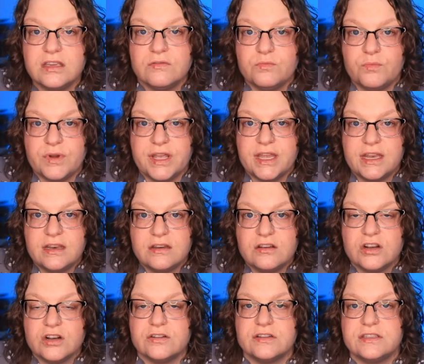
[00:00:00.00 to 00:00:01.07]
when
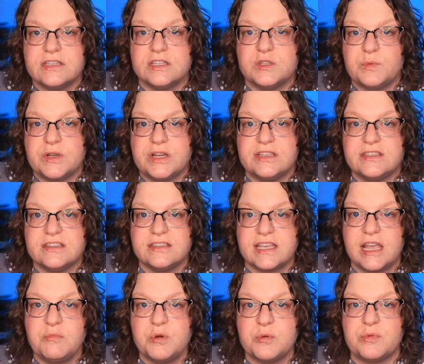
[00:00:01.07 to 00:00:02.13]
Curtis experienced the
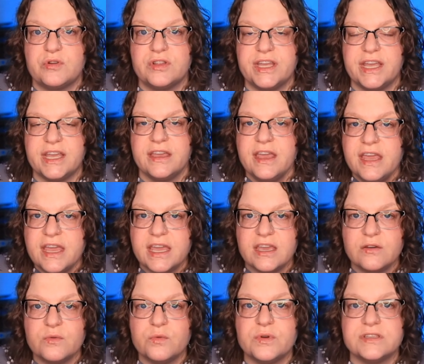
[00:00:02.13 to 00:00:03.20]
cyberbullying,
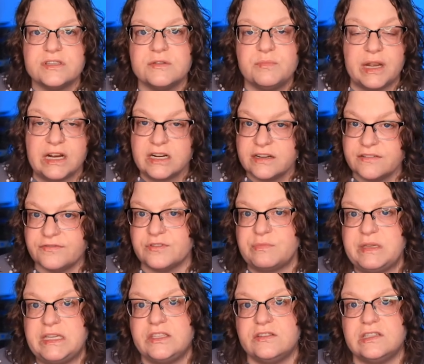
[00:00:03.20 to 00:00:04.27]
it was imperative for
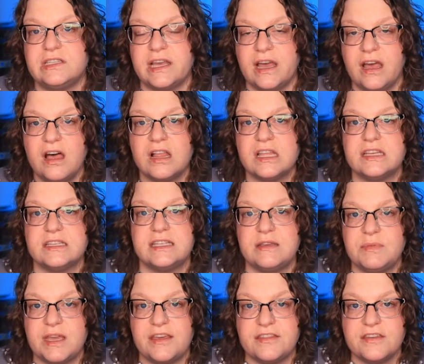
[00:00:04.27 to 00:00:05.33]
me to tell his
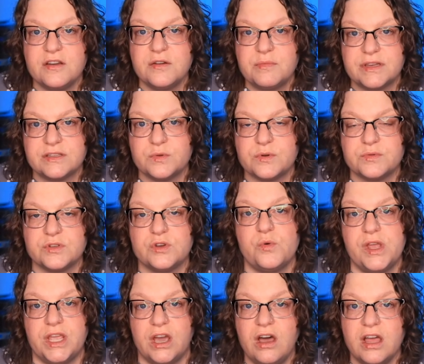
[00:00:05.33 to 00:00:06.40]
ABA therapist what was
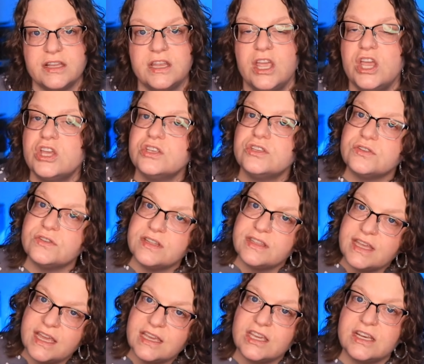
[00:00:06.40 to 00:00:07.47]
going on so that
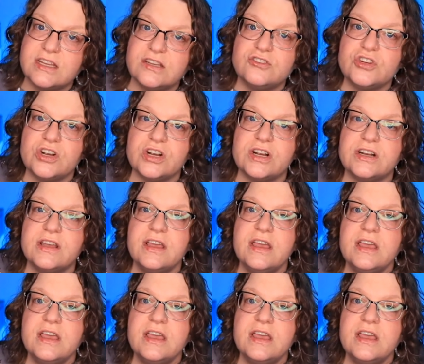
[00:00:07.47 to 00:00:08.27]
they could in turn